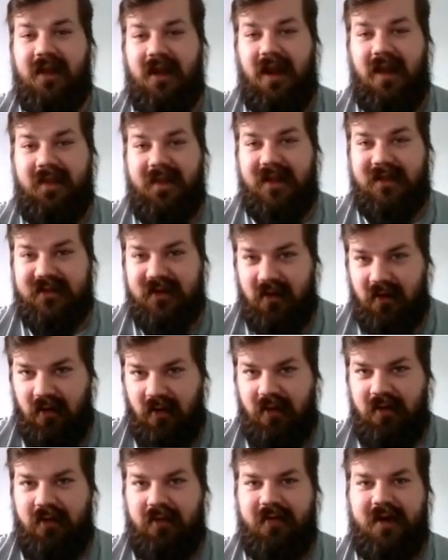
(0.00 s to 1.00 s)
And that's
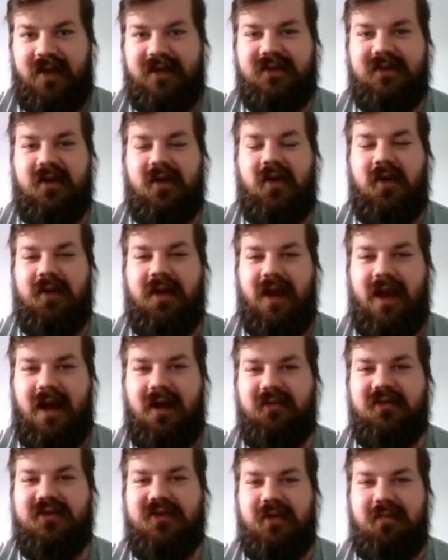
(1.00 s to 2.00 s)
all there is on
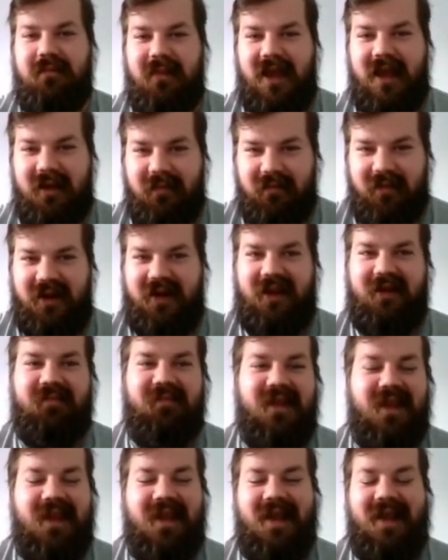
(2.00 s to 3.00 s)
how to make money
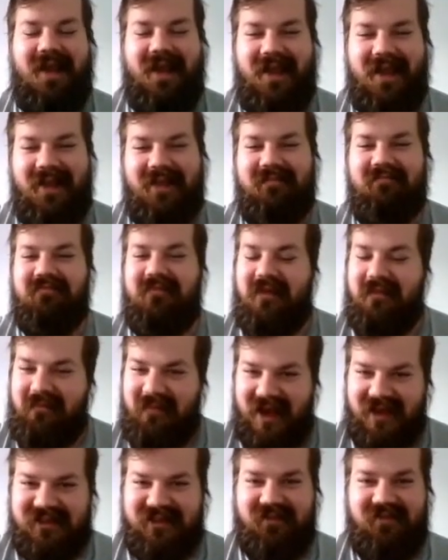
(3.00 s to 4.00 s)
in
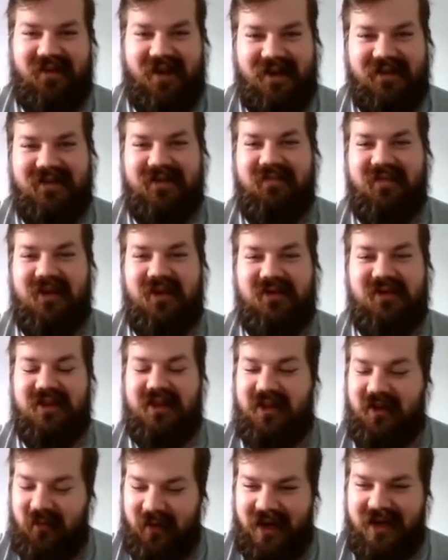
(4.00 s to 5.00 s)
Mass Effect
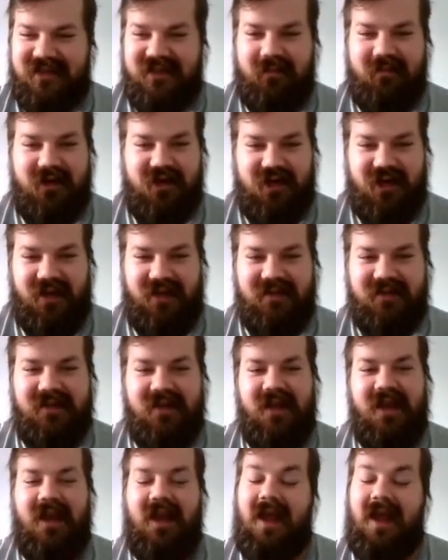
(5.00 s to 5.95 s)
using Quasar machines,